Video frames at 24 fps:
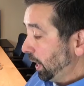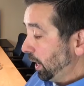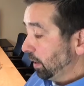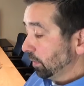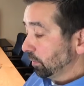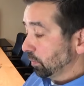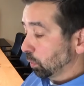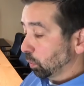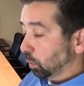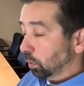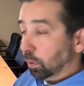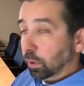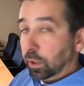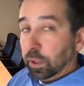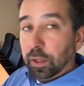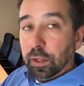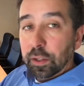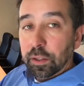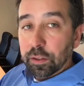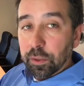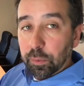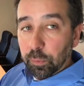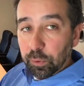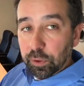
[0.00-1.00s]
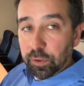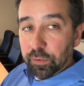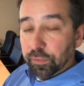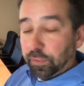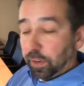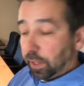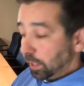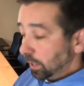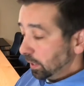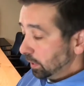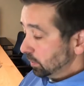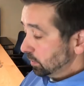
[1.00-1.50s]
have or the
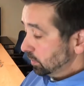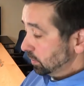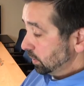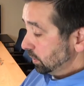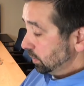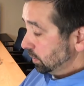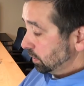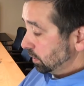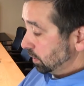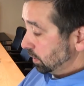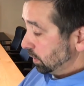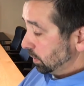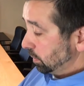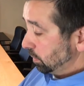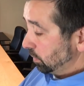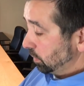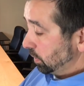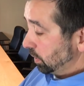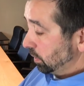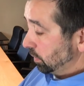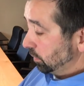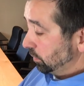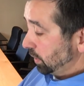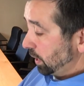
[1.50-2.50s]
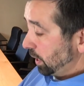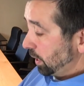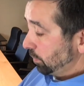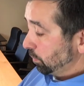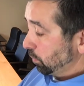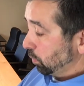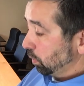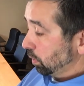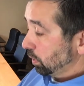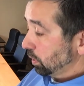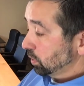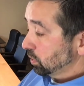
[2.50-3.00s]
refinancing of that
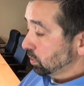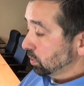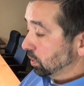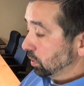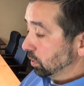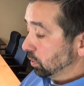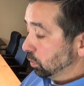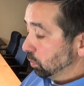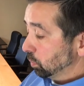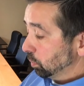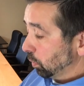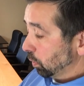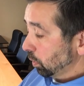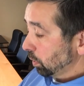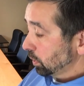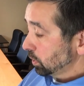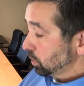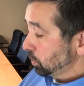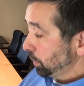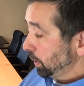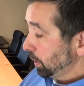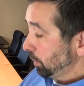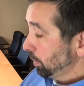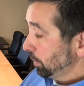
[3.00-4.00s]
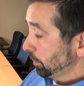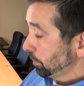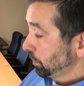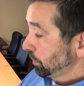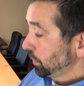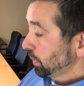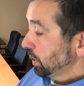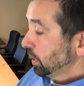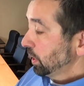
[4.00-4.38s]
mortgage, the new mortgage payment.